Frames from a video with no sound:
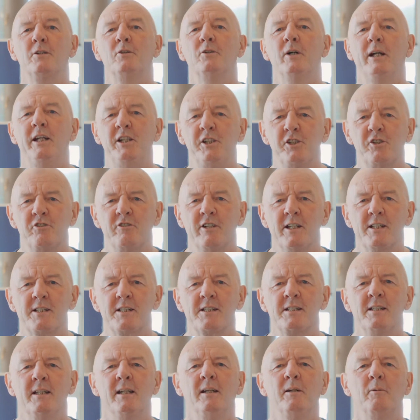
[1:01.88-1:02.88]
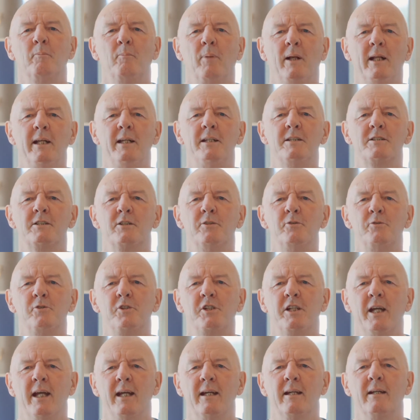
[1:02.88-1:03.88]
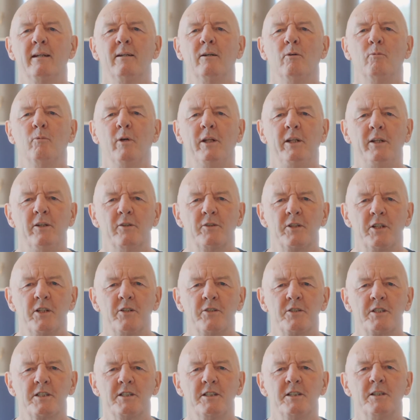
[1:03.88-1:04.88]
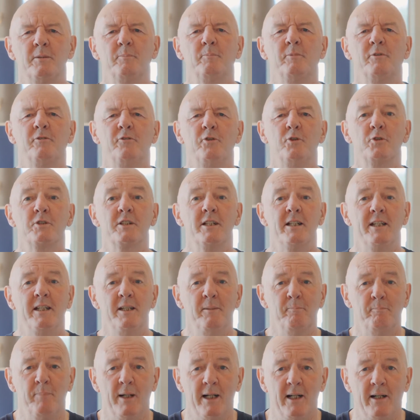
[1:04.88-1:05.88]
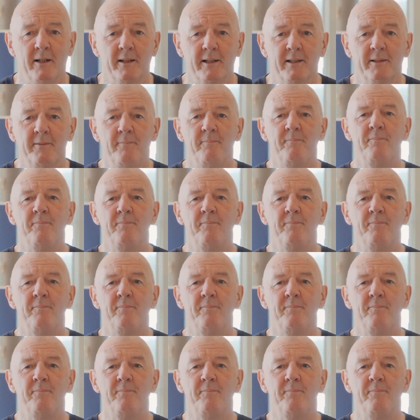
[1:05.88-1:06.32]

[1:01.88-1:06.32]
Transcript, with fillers: or injuries, please do check with your doctor before taking part.